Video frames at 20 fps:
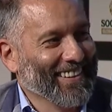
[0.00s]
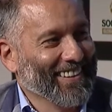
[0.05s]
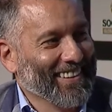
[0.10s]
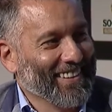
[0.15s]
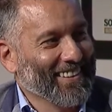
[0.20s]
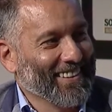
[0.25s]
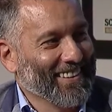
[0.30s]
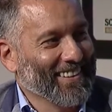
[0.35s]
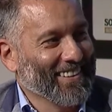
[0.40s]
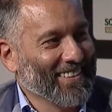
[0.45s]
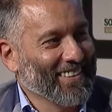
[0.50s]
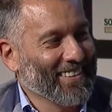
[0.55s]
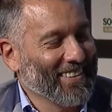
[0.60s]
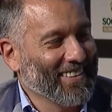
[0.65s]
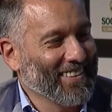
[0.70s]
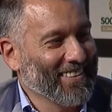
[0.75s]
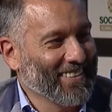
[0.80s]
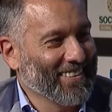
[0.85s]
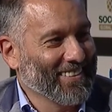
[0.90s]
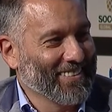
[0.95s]
what is this
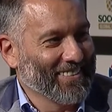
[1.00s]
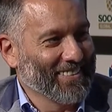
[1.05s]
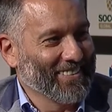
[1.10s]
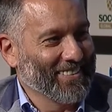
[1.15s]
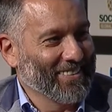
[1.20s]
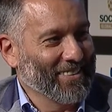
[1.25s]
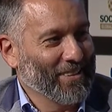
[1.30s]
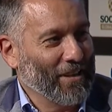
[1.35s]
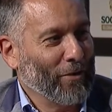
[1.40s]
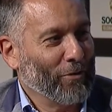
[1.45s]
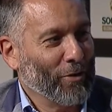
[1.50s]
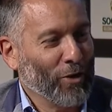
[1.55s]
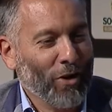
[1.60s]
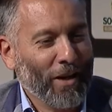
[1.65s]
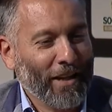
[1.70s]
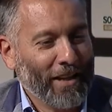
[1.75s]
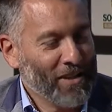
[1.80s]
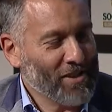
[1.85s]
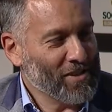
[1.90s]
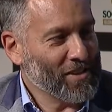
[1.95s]
about? Can we? Have, have you got
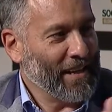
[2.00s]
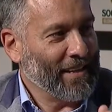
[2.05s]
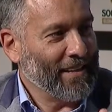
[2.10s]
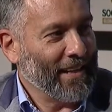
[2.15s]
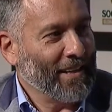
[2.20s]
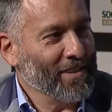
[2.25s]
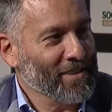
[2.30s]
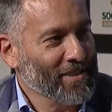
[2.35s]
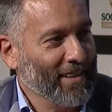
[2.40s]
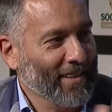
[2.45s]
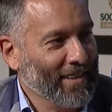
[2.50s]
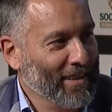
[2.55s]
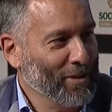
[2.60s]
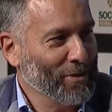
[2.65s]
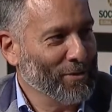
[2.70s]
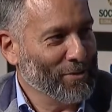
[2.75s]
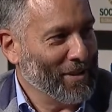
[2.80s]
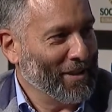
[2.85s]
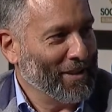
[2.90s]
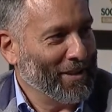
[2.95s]
like a set answer that you're
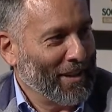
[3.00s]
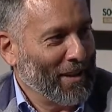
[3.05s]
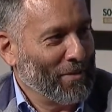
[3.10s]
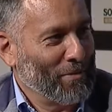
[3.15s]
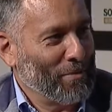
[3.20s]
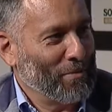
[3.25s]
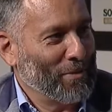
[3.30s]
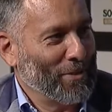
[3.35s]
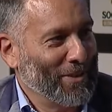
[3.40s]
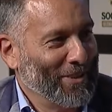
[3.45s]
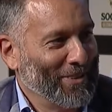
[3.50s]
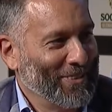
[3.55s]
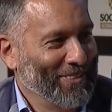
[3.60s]
telling everybody?